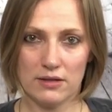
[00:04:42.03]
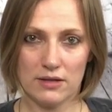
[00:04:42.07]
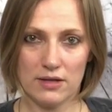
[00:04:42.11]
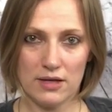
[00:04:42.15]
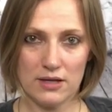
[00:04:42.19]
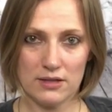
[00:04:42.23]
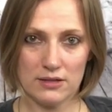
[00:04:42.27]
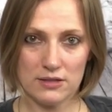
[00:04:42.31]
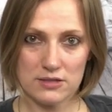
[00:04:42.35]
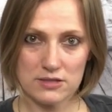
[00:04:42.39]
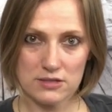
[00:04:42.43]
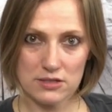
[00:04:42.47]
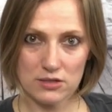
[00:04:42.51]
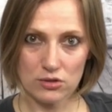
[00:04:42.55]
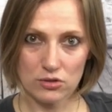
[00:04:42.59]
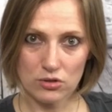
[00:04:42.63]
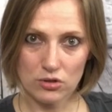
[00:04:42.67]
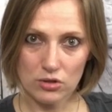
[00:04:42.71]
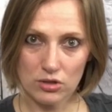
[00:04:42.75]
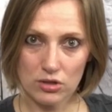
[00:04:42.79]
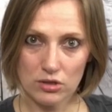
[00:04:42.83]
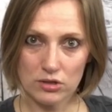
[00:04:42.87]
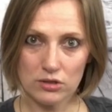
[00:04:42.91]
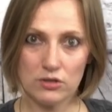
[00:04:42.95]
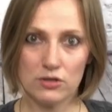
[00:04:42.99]
and it's a
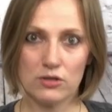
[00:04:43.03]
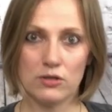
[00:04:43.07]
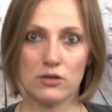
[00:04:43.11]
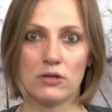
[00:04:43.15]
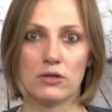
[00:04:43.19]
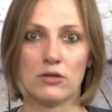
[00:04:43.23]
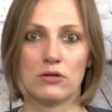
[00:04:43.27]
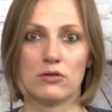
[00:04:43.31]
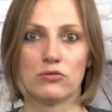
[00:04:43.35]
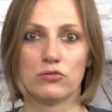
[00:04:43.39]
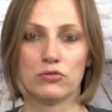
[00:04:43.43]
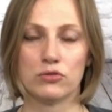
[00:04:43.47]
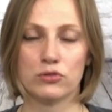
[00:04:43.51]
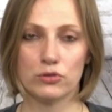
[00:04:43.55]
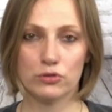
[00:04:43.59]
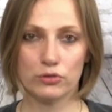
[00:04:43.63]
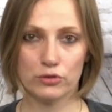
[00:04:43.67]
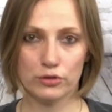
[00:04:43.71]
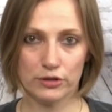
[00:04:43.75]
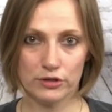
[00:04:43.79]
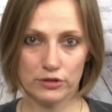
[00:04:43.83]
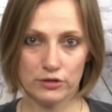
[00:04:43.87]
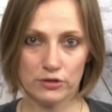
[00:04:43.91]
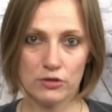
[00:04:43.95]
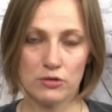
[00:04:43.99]
good
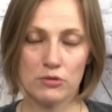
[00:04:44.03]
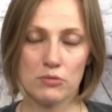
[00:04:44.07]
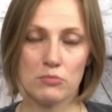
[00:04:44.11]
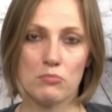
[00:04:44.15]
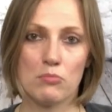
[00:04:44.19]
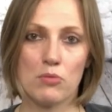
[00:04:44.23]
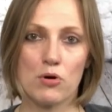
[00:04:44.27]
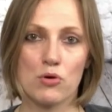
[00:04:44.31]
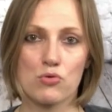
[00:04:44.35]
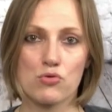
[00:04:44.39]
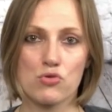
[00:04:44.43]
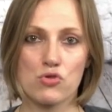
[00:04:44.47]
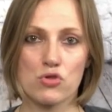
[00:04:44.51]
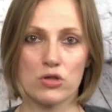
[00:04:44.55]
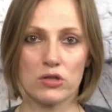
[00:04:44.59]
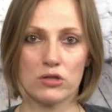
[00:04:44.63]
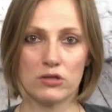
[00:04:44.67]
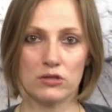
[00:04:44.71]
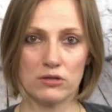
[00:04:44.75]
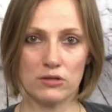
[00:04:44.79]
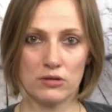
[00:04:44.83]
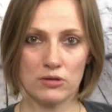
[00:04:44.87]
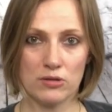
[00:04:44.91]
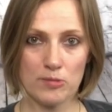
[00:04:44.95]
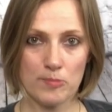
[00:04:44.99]
fluid
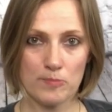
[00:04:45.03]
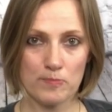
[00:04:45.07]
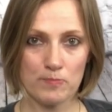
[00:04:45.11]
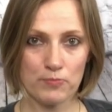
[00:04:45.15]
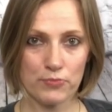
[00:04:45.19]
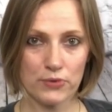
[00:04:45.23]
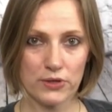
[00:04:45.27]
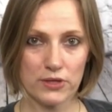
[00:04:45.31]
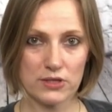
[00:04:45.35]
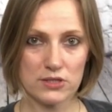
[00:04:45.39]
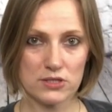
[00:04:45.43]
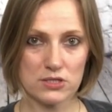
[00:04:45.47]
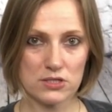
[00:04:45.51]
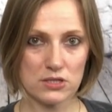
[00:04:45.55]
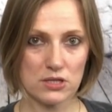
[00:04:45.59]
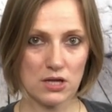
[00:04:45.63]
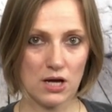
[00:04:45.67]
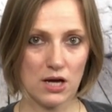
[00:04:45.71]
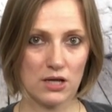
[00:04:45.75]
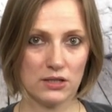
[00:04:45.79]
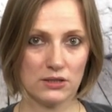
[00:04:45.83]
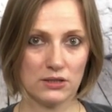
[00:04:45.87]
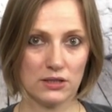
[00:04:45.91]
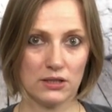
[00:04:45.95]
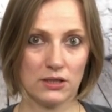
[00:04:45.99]
motion. It's
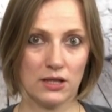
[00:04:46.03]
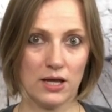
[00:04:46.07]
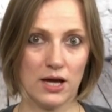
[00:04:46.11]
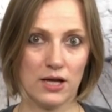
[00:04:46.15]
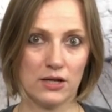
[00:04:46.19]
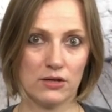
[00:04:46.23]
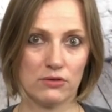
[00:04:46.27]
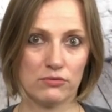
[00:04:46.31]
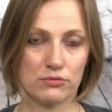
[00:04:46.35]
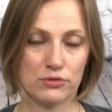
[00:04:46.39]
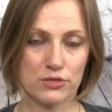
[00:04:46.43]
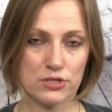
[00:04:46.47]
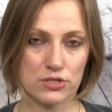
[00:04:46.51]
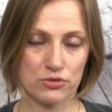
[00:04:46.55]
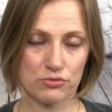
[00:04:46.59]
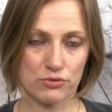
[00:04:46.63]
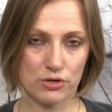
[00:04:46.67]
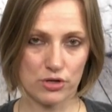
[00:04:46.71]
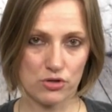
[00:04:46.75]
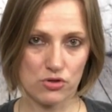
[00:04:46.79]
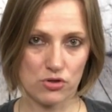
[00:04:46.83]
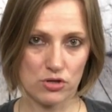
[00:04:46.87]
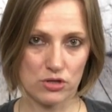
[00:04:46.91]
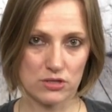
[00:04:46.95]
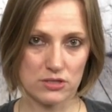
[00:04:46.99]
not a lot of
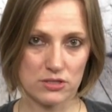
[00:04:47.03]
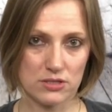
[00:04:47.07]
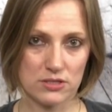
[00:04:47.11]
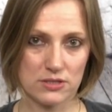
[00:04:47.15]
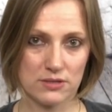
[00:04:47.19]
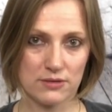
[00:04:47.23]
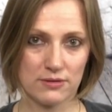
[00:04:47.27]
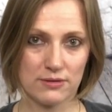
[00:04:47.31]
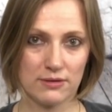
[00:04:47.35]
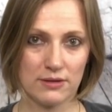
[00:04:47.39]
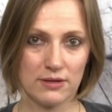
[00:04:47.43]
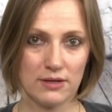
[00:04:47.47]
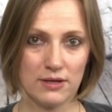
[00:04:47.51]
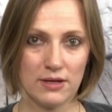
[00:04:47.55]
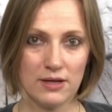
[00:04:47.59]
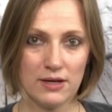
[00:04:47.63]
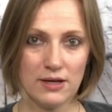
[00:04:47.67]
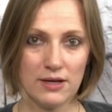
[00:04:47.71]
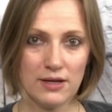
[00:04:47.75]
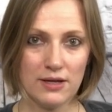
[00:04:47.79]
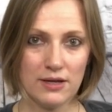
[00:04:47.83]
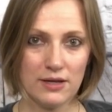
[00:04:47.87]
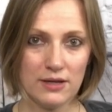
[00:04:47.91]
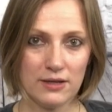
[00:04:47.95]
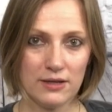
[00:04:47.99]
restrictions.
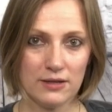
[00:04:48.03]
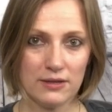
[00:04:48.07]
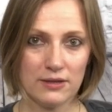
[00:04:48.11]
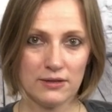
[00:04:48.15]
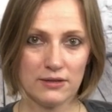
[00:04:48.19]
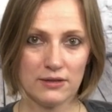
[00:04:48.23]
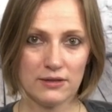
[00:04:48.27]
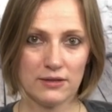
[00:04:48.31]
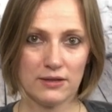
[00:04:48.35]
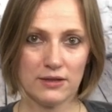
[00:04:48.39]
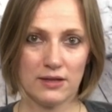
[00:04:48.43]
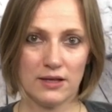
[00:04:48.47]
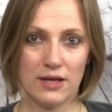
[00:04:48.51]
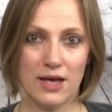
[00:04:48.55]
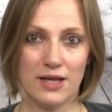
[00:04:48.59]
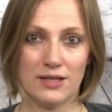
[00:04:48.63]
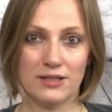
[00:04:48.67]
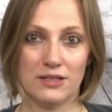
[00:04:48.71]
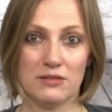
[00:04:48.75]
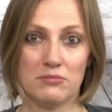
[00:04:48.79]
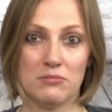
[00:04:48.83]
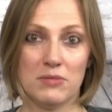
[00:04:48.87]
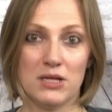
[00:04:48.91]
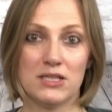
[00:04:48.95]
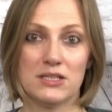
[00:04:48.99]

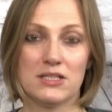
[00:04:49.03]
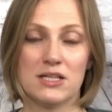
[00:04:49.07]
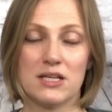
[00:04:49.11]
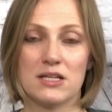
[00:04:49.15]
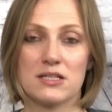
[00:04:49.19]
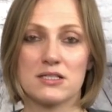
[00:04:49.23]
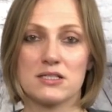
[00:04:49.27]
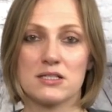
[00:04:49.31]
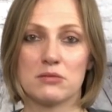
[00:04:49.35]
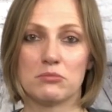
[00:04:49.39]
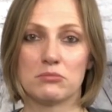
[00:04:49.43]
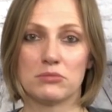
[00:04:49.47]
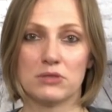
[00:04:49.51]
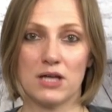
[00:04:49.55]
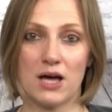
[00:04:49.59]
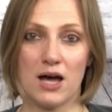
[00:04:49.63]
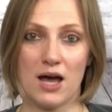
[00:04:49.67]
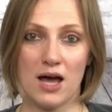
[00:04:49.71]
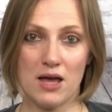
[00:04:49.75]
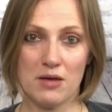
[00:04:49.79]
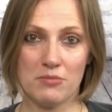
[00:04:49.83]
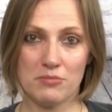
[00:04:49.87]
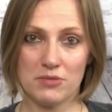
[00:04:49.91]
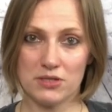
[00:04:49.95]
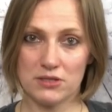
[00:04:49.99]
And it may take some
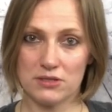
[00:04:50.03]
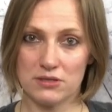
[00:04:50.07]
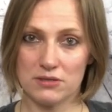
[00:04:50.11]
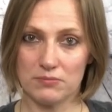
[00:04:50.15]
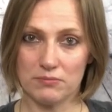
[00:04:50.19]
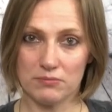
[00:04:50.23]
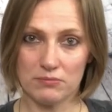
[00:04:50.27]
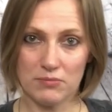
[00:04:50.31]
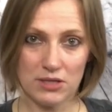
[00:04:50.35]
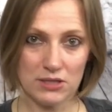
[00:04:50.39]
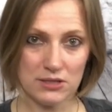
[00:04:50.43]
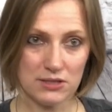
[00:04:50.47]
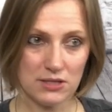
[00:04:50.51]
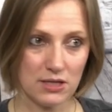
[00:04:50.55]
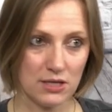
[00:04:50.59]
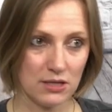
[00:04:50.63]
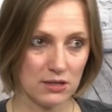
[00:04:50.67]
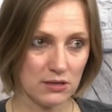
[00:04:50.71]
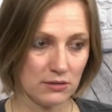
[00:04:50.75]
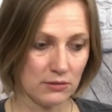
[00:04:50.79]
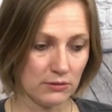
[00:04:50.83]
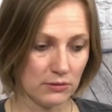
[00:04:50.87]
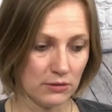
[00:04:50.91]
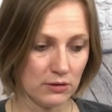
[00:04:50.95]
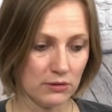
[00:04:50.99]
time. It may take
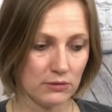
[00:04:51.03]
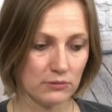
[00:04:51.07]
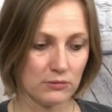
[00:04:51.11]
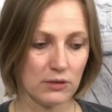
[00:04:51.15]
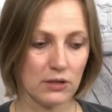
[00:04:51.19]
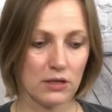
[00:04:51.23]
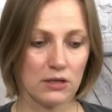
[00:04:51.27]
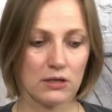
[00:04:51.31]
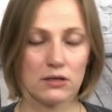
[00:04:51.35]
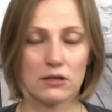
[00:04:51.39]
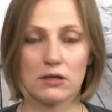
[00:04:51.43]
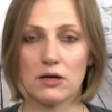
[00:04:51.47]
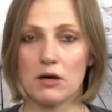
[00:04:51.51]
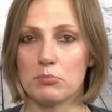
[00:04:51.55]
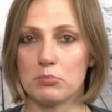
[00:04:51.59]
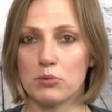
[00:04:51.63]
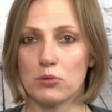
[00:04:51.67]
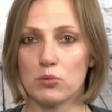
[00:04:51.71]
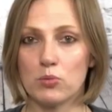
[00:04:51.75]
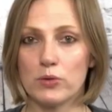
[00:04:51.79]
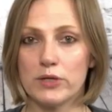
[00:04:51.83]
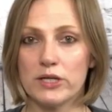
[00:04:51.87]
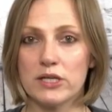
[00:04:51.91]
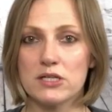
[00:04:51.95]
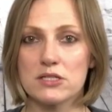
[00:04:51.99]
a
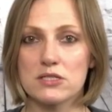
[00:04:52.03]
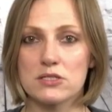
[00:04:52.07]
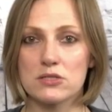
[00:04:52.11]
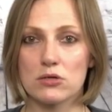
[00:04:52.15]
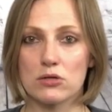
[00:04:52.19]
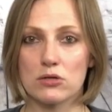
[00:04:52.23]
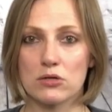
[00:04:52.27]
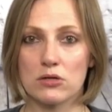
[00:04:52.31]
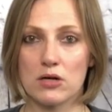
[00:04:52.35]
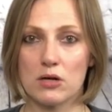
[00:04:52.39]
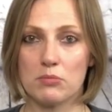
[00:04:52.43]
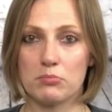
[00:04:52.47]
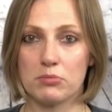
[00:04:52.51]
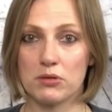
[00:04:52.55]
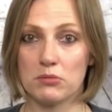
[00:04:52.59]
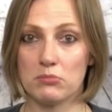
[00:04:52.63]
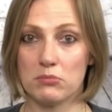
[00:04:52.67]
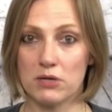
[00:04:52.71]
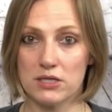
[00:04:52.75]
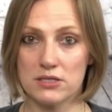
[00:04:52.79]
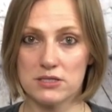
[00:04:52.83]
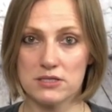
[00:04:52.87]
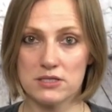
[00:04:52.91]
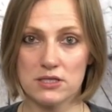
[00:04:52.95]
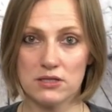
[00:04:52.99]
couple weeks or a couple
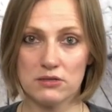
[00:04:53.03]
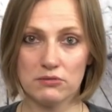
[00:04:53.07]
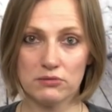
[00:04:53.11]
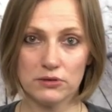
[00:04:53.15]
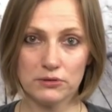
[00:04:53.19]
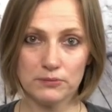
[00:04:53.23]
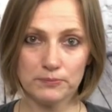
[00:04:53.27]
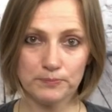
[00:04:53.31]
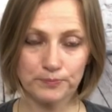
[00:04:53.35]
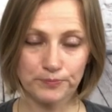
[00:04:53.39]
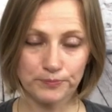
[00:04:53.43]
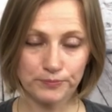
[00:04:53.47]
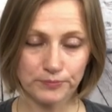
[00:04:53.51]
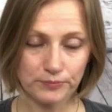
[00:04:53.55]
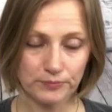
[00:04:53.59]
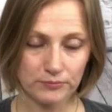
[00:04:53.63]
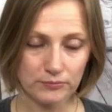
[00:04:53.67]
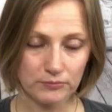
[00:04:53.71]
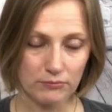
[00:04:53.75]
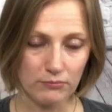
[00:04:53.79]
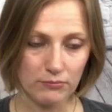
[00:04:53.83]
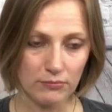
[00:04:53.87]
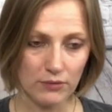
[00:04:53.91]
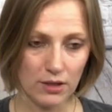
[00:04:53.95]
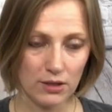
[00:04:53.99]
months even,
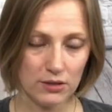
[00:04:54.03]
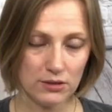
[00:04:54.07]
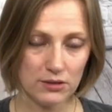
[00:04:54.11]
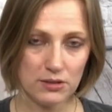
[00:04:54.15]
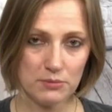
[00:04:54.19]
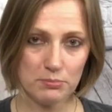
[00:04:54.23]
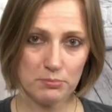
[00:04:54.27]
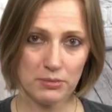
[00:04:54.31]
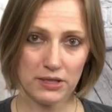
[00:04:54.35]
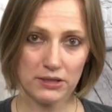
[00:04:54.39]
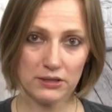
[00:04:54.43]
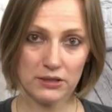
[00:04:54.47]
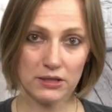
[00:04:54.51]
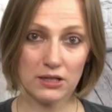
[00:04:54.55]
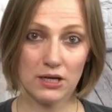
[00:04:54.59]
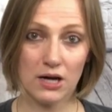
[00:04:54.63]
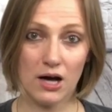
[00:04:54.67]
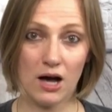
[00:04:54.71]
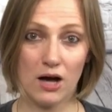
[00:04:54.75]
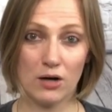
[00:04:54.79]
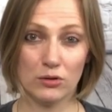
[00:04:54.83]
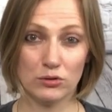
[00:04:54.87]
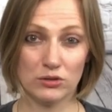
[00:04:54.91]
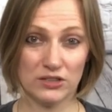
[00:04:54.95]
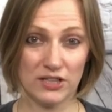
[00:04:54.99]
depending
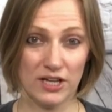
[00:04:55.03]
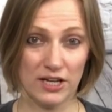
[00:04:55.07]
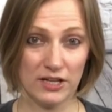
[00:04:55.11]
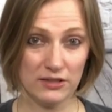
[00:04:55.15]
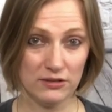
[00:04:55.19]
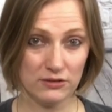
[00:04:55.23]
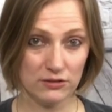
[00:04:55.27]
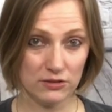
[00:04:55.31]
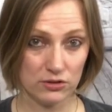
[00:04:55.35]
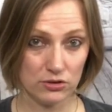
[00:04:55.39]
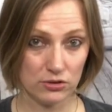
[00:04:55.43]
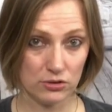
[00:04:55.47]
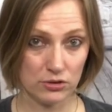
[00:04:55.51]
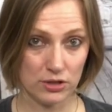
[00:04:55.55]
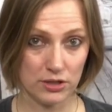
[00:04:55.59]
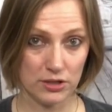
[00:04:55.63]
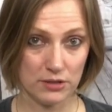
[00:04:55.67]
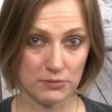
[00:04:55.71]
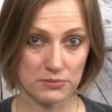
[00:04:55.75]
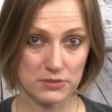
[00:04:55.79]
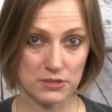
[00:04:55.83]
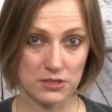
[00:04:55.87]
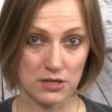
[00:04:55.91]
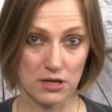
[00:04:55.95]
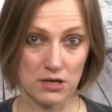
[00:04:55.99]
how tight your
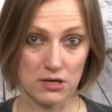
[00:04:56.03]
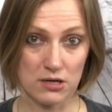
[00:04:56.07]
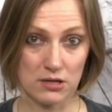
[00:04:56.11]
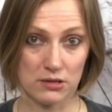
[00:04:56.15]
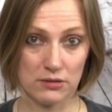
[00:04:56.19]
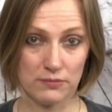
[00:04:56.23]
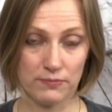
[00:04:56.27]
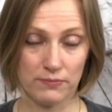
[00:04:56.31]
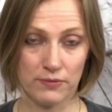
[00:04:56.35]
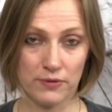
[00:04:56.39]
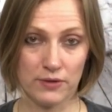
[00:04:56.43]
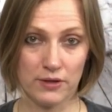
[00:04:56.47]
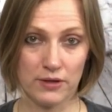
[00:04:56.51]
hips are.